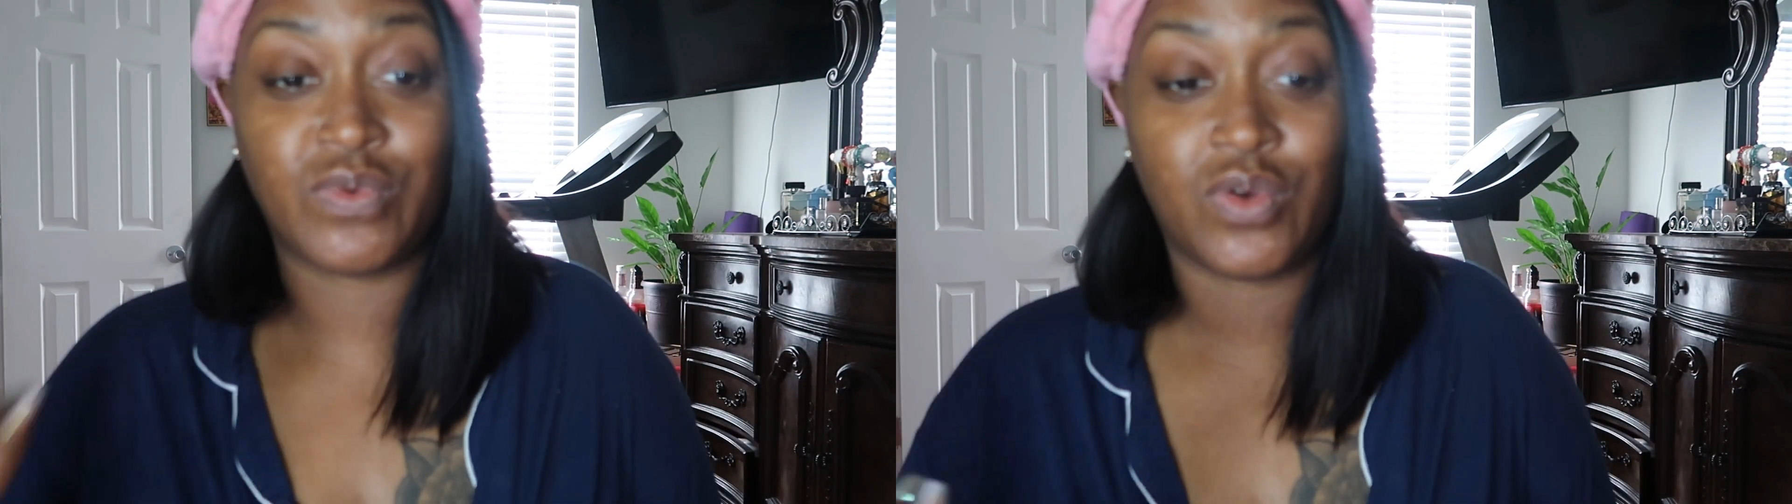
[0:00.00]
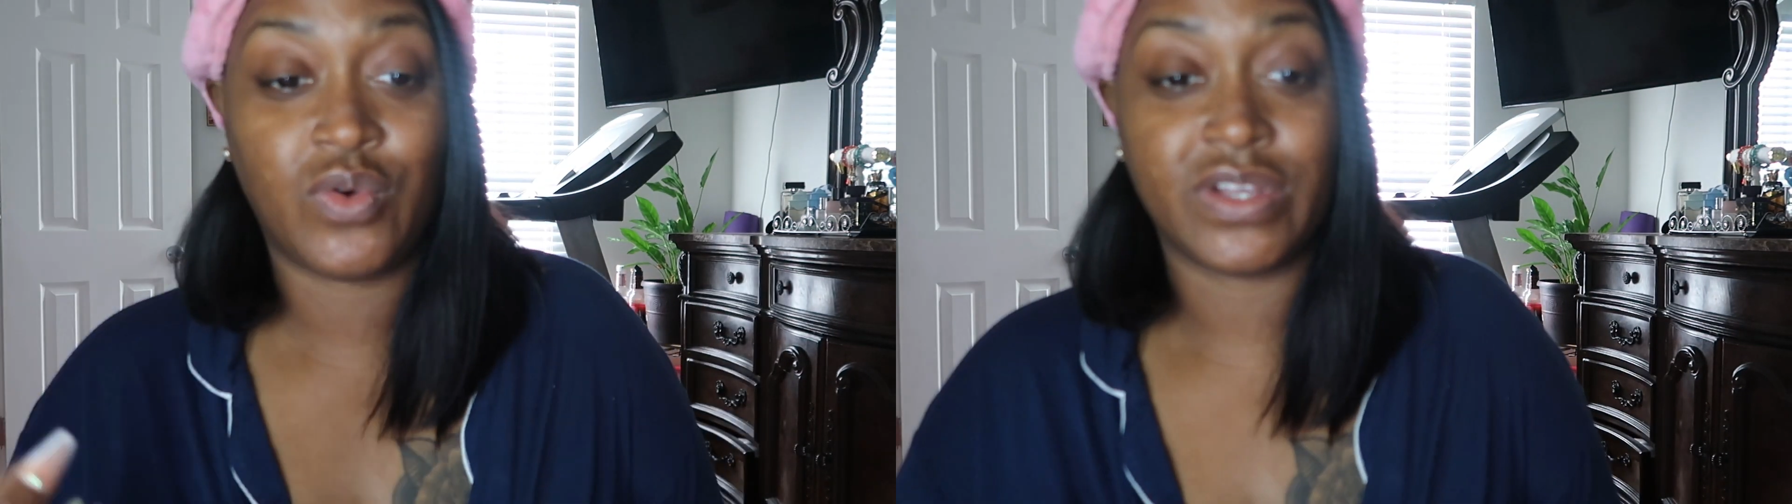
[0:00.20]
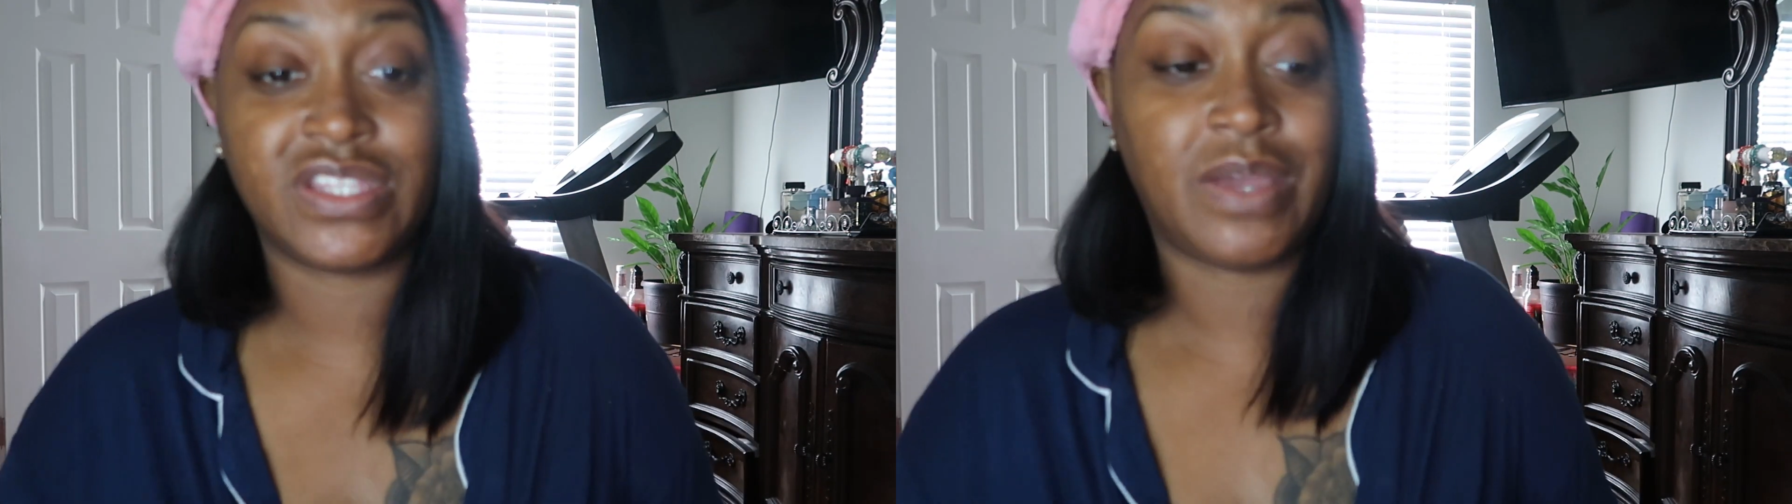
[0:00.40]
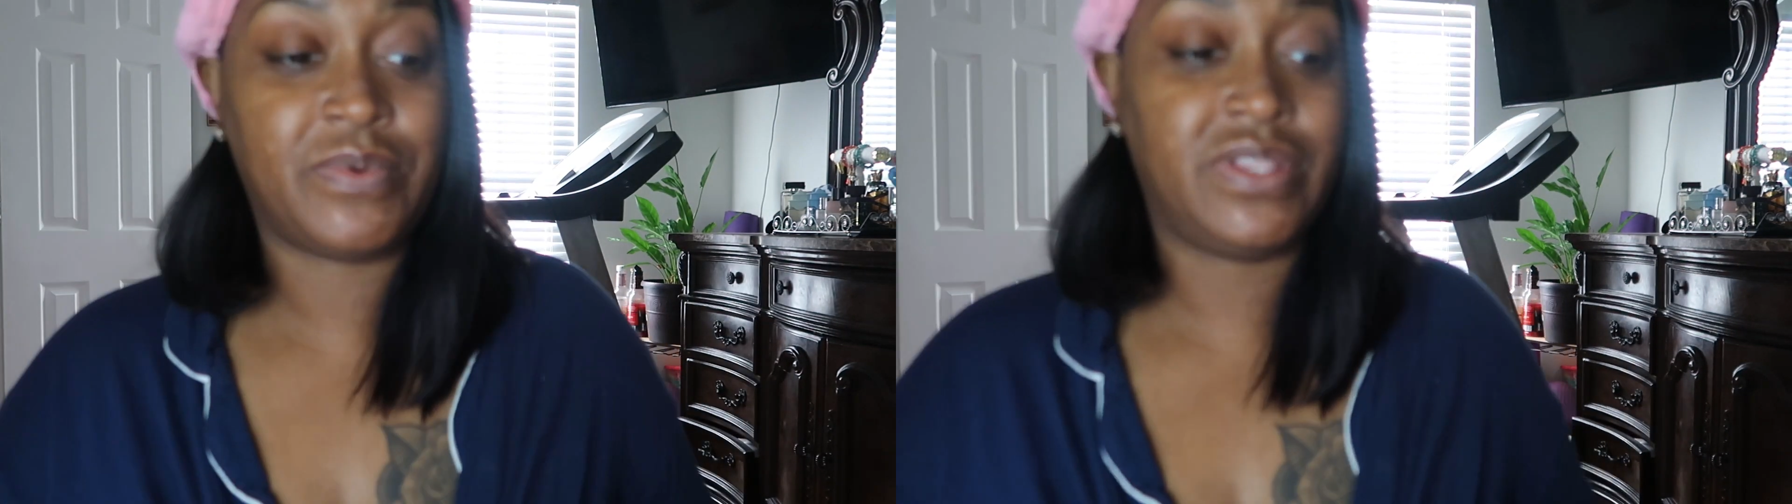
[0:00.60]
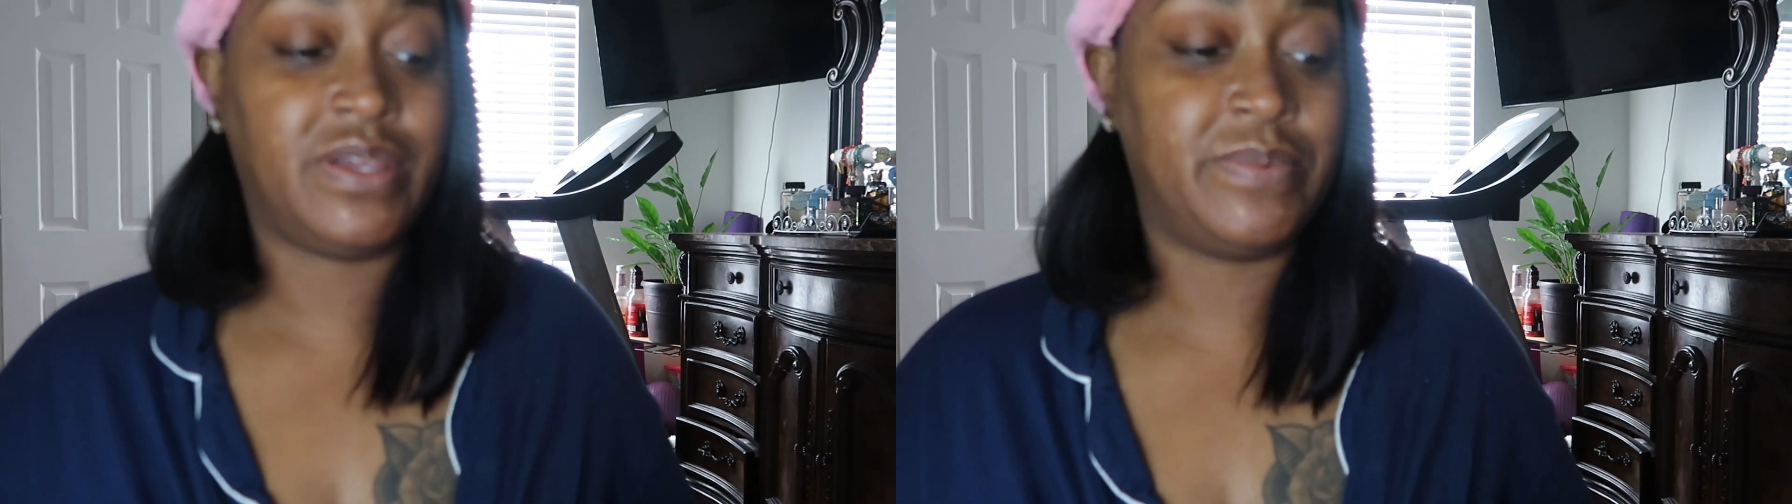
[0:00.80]
record
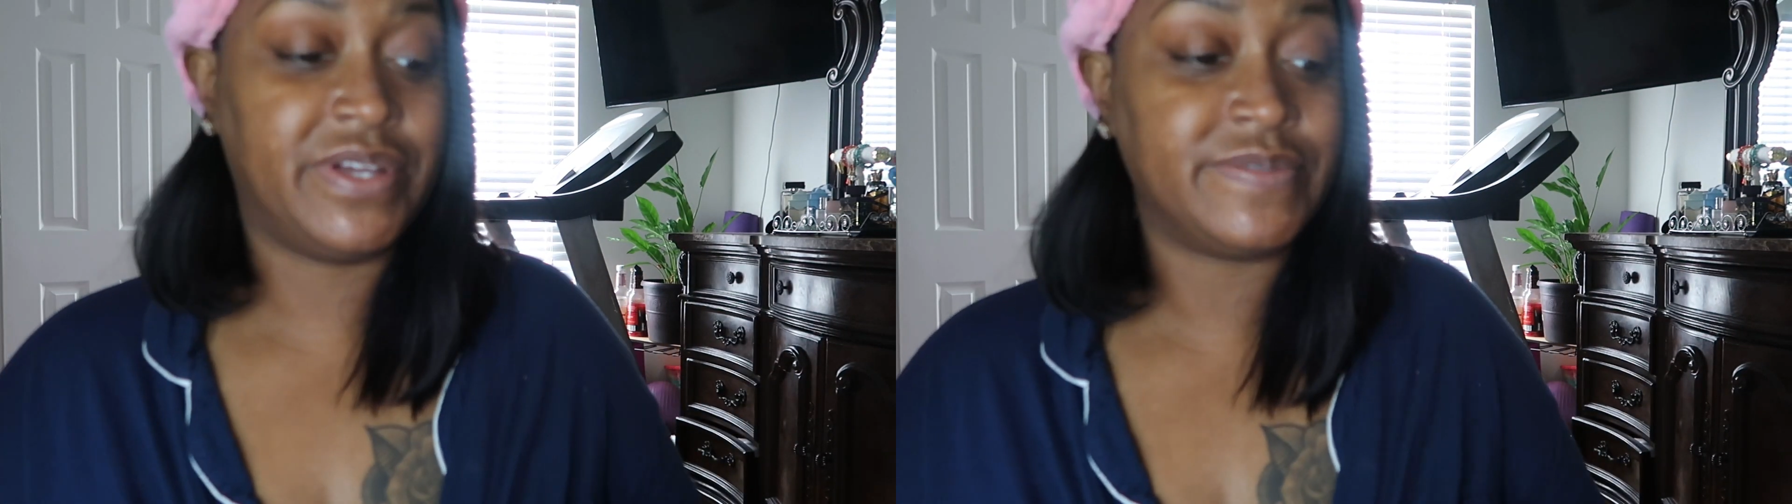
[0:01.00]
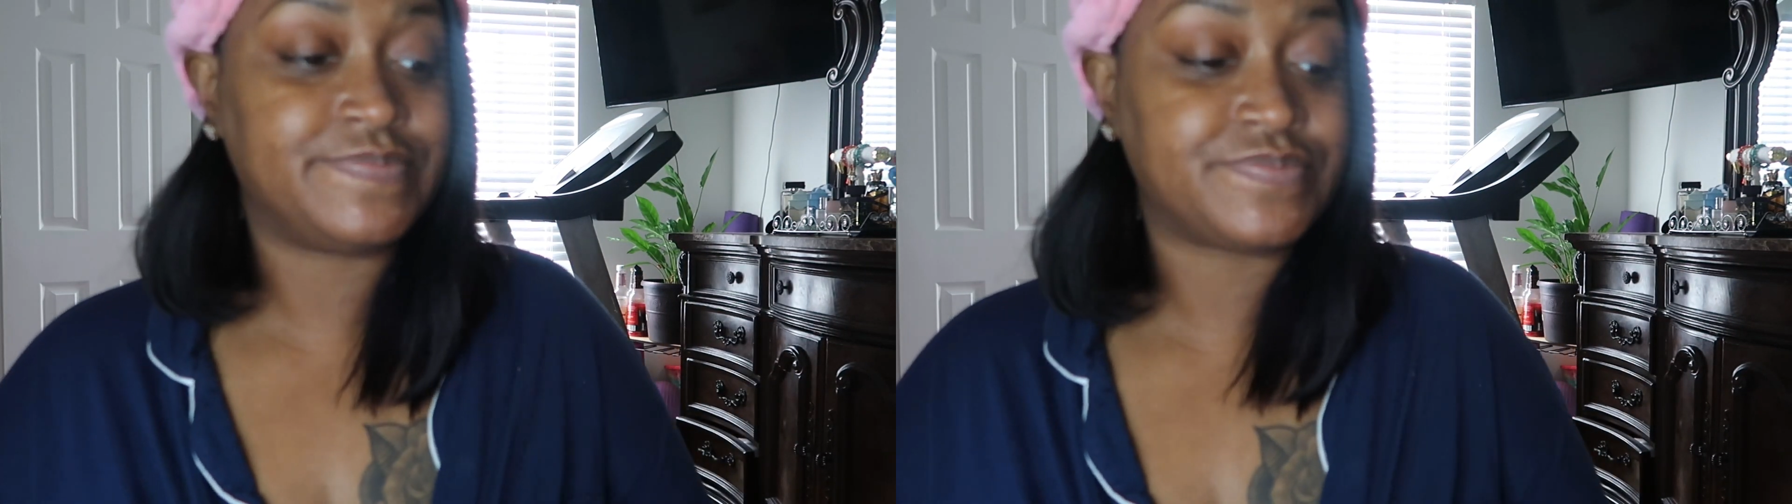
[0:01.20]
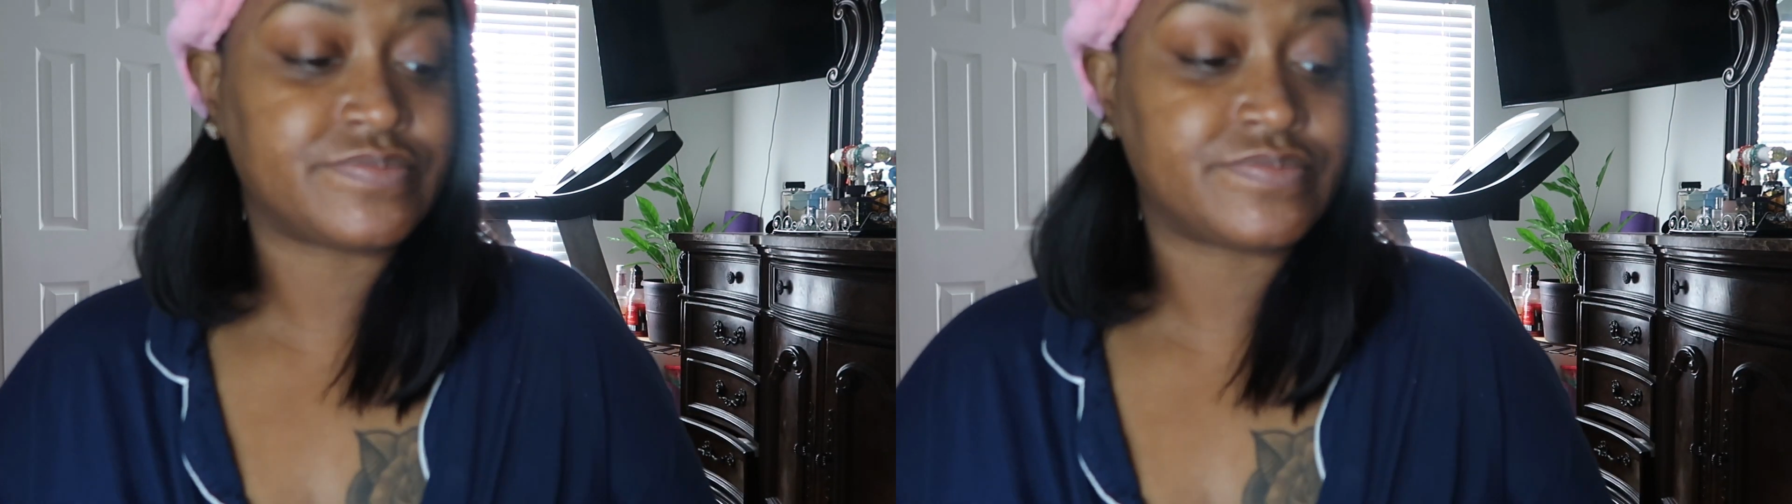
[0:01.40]
separately but